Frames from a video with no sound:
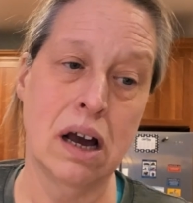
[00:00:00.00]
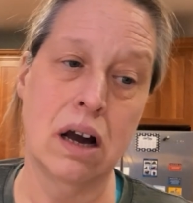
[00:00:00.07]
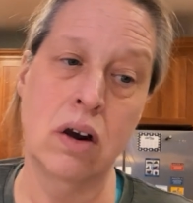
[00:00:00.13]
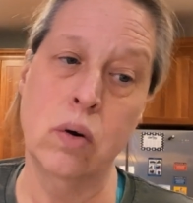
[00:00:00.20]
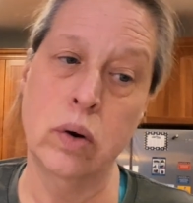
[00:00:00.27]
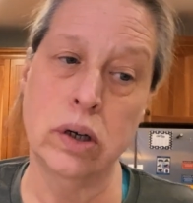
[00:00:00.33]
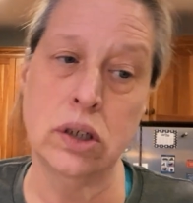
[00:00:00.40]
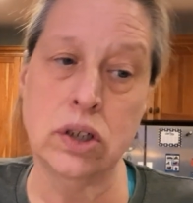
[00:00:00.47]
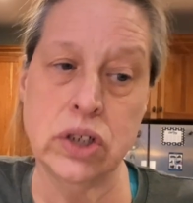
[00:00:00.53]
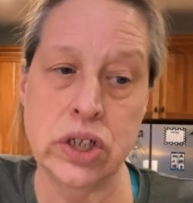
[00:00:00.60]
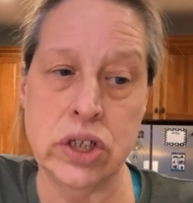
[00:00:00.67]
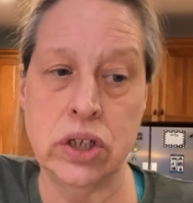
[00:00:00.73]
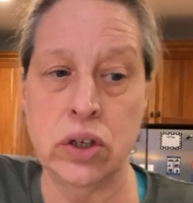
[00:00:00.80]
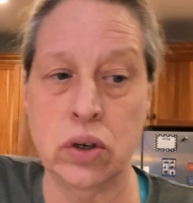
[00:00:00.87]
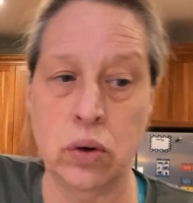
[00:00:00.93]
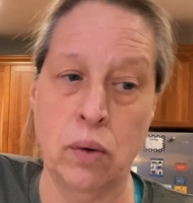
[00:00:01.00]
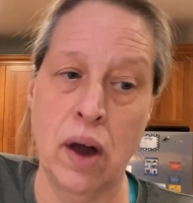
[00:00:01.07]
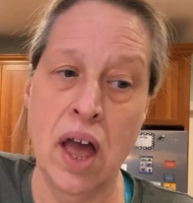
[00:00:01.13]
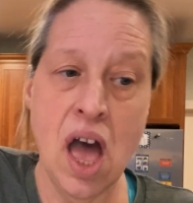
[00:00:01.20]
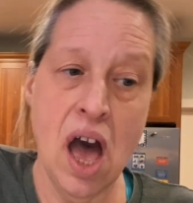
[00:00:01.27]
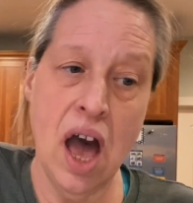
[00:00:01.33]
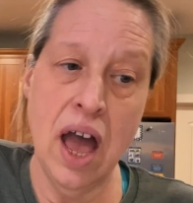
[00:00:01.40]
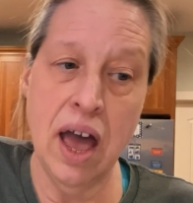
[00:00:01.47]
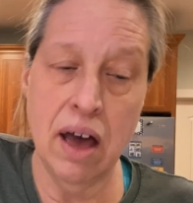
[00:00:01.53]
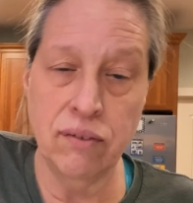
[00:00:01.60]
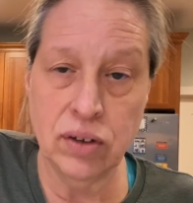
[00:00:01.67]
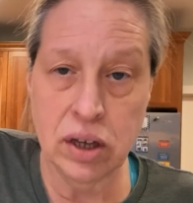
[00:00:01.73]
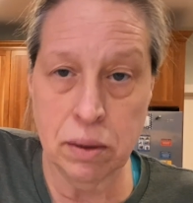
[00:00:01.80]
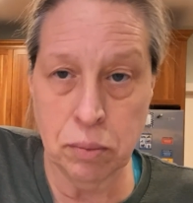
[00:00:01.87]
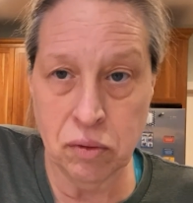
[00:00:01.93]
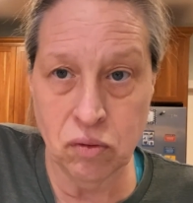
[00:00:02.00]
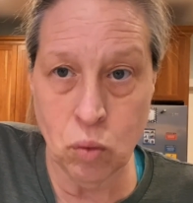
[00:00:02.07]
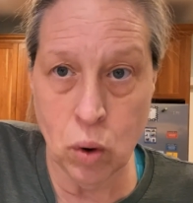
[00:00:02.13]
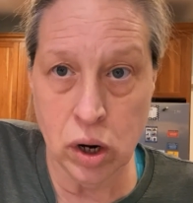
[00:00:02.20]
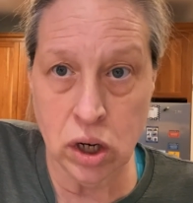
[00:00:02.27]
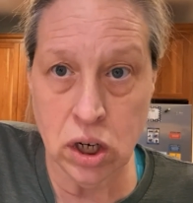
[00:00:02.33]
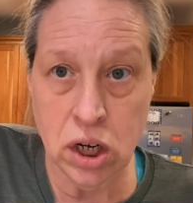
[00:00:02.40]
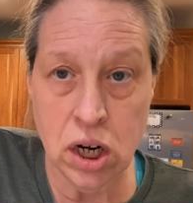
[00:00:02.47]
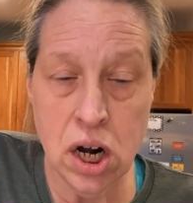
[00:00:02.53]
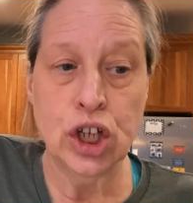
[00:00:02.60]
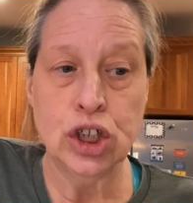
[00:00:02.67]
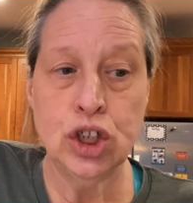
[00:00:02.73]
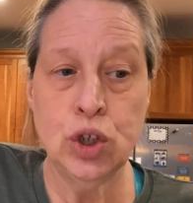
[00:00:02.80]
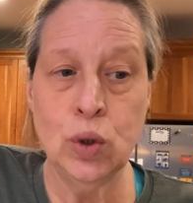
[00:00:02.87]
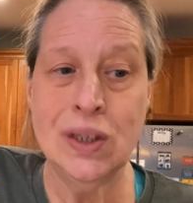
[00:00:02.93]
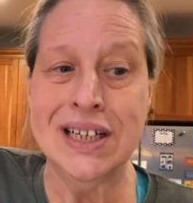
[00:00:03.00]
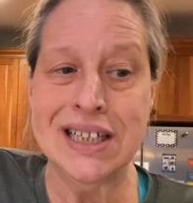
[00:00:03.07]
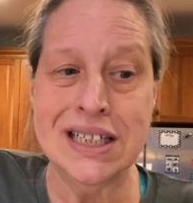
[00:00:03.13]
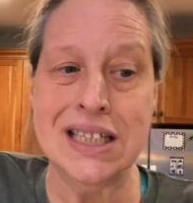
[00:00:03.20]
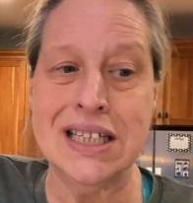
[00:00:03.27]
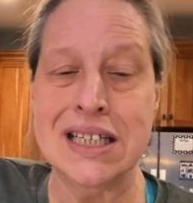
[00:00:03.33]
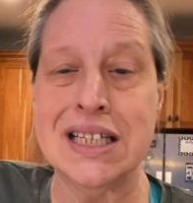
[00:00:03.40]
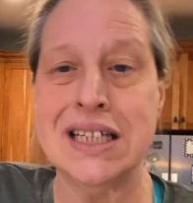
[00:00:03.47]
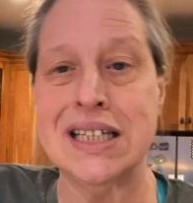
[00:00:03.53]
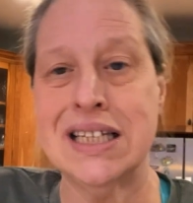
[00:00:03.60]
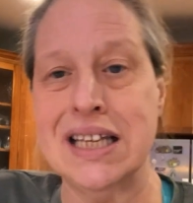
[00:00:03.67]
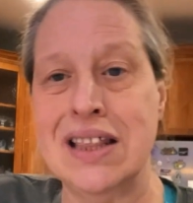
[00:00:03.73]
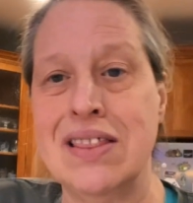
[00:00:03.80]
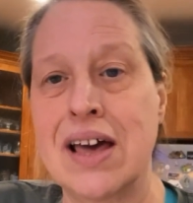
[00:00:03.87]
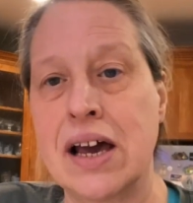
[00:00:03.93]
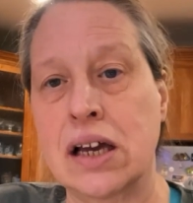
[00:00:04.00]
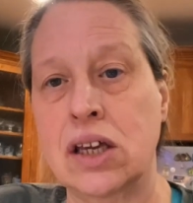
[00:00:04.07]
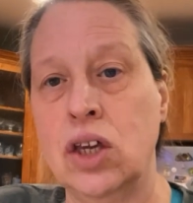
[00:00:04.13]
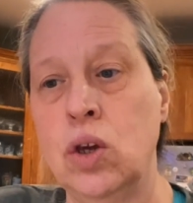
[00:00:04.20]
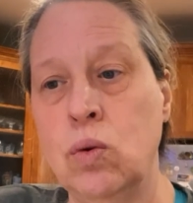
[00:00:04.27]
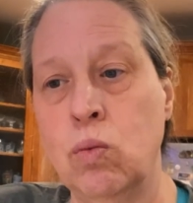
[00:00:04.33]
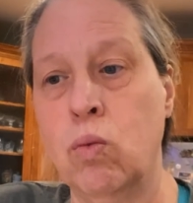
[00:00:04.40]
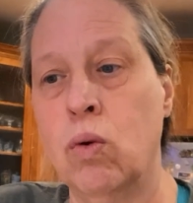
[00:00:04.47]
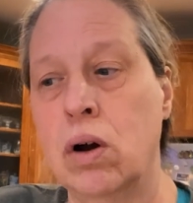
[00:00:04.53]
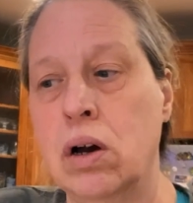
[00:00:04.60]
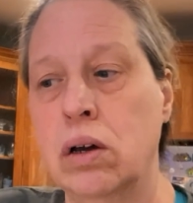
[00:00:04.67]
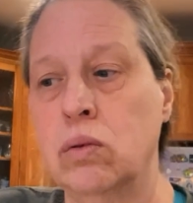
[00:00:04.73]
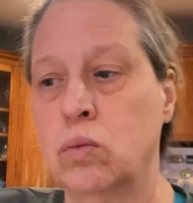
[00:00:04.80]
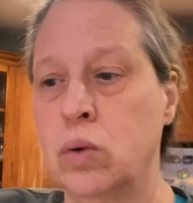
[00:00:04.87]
1/4 to a half a cup of water to the consistency that you want,